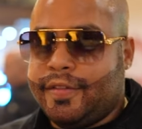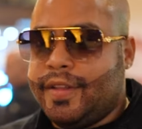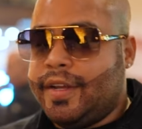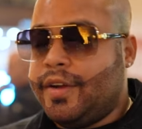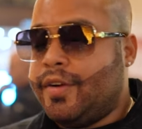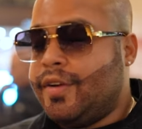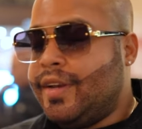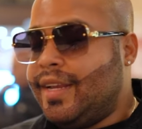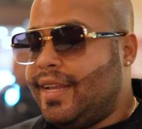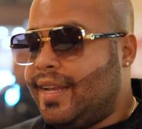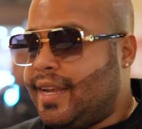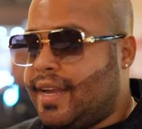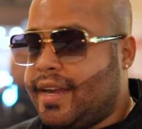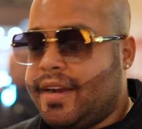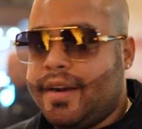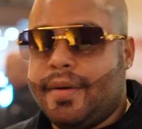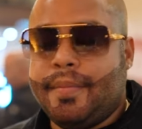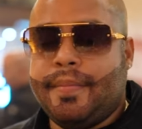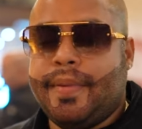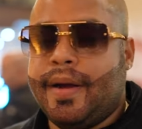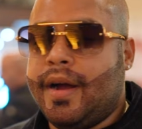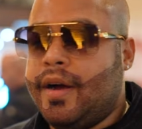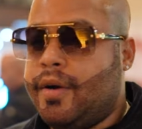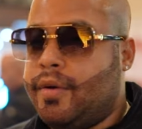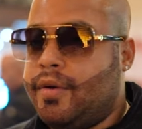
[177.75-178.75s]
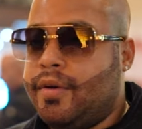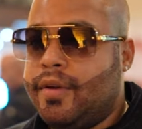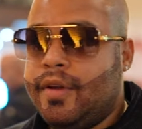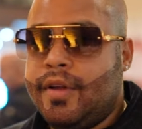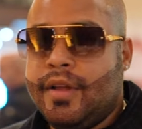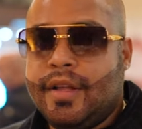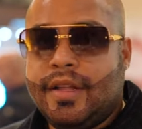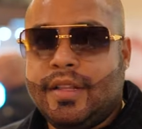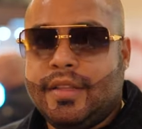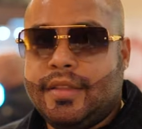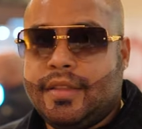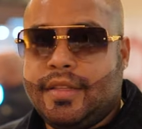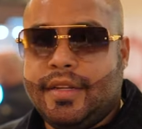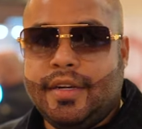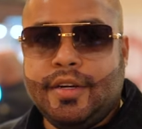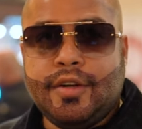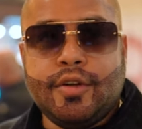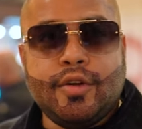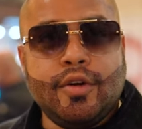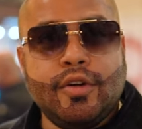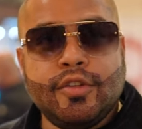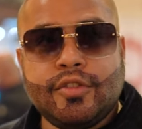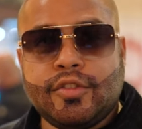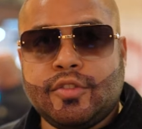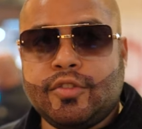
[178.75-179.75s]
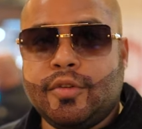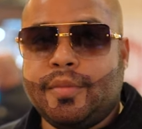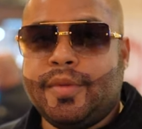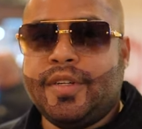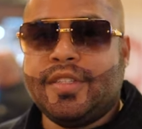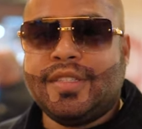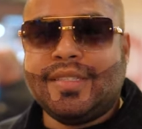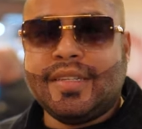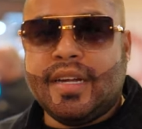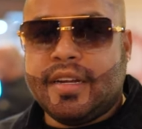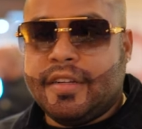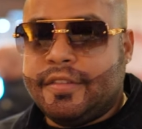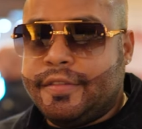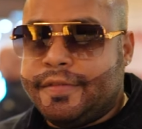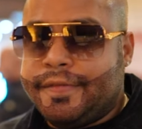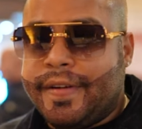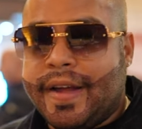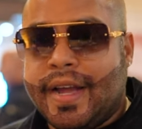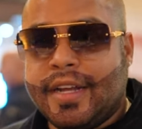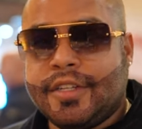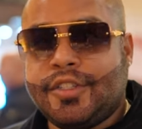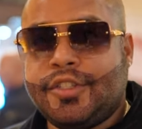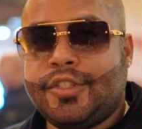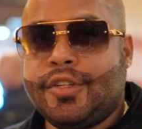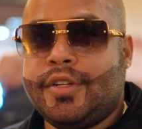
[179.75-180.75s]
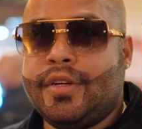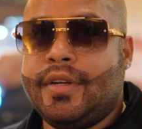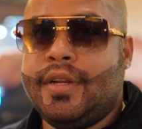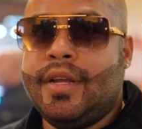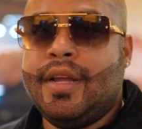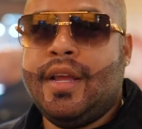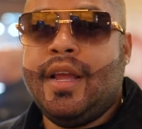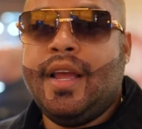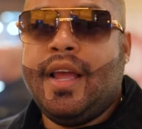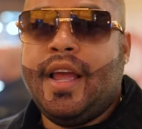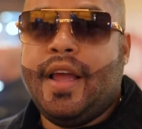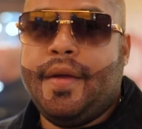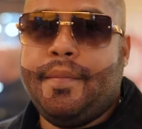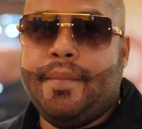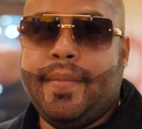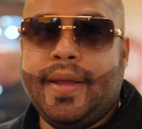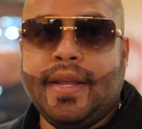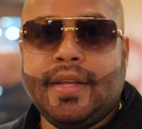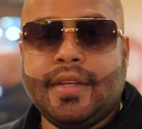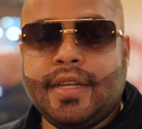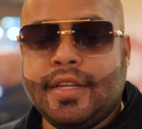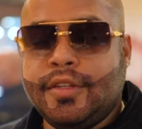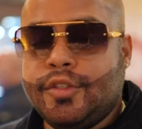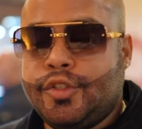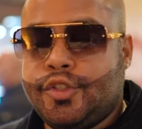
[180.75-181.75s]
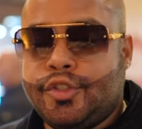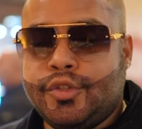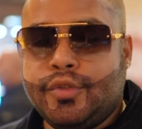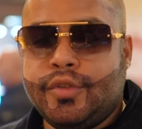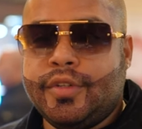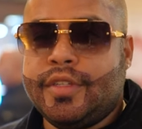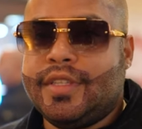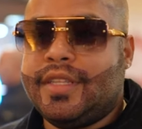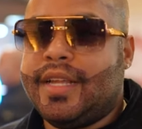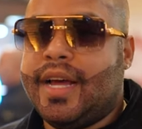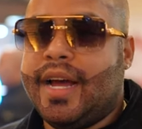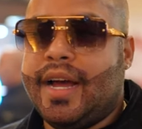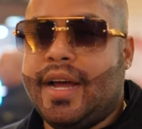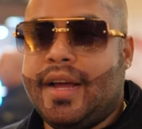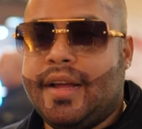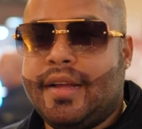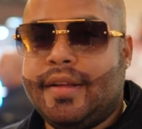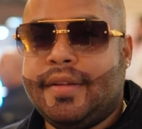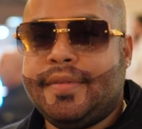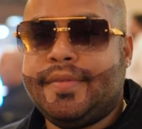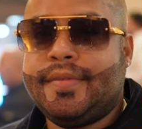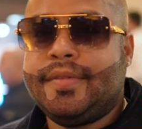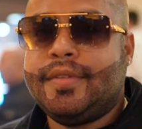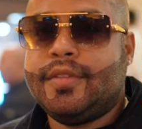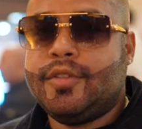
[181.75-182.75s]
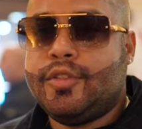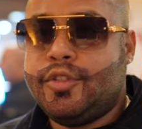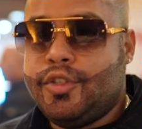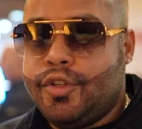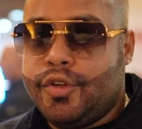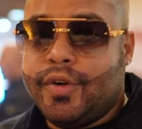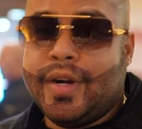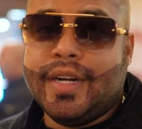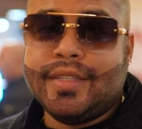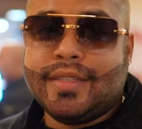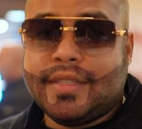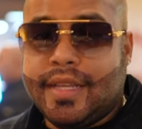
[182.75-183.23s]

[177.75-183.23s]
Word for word: They only care about their customer satisfaction and making sure that you are